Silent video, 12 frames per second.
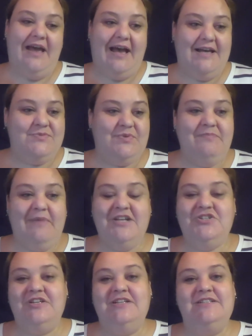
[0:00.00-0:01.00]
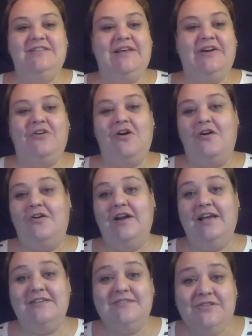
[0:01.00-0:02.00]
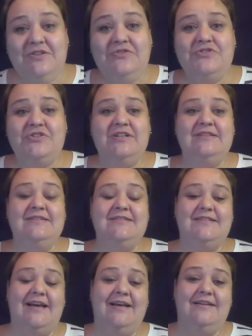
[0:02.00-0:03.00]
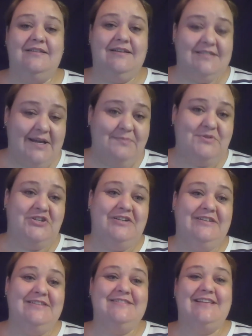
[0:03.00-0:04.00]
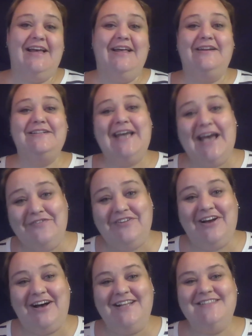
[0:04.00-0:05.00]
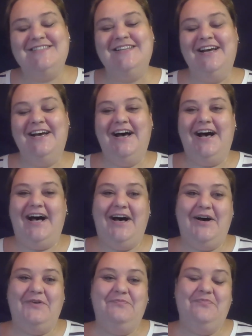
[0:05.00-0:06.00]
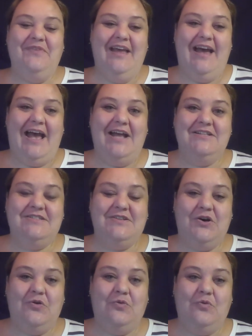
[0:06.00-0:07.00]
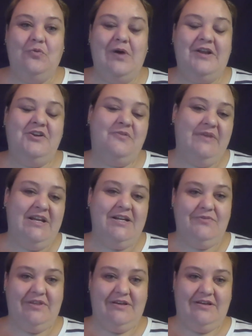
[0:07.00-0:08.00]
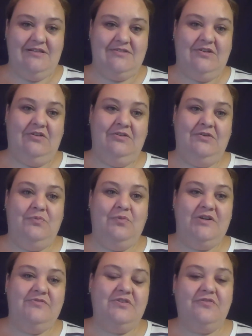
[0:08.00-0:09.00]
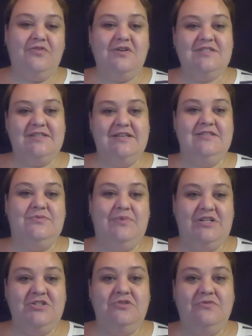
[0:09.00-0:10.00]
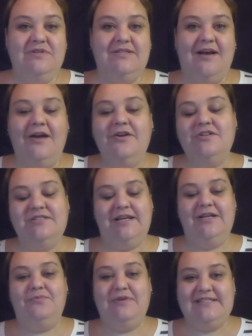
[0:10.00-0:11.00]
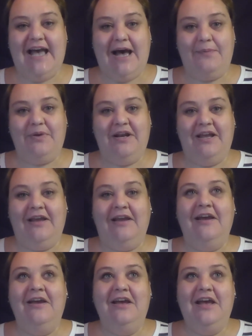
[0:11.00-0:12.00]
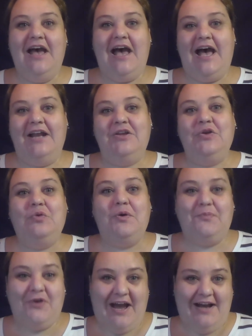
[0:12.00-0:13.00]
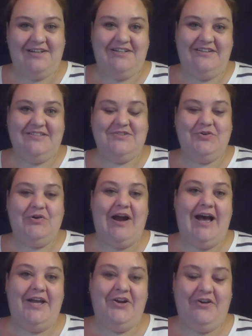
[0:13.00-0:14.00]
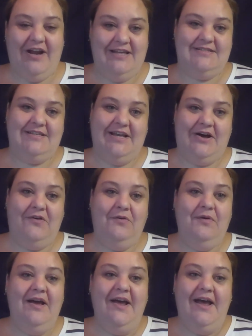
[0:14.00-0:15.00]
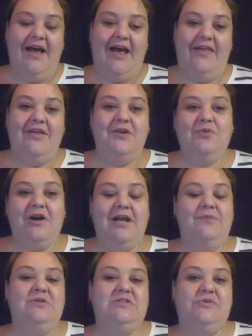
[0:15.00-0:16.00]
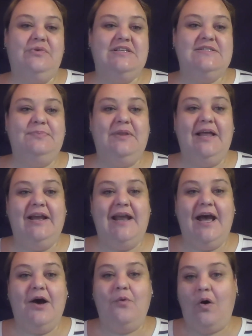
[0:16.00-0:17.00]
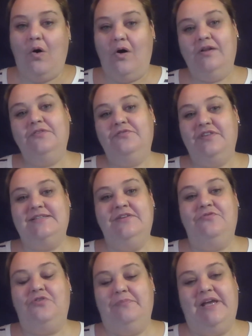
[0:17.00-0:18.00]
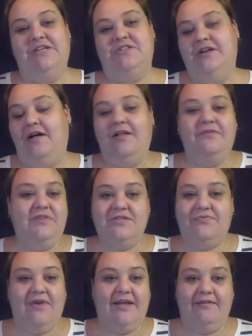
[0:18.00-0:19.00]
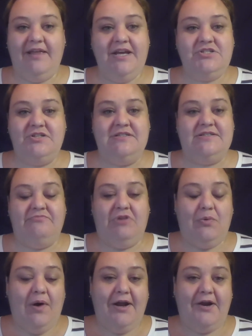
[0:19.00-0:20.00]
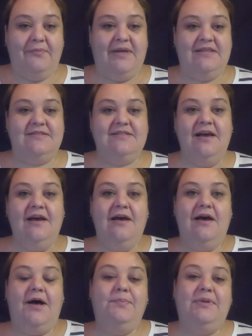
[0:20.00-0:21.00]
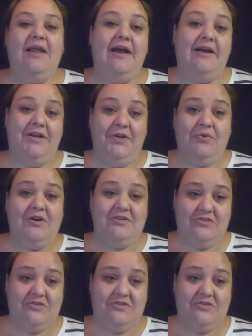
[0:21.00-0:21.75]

As we mentioned, there are exclusions and exceptions and caveats. And so when you're meeting with a consultant, one of the first things we do is understand what's happening at your practice or at your ACO. And then we're able to explain how all of this information, all of these regulations and requirements apply in your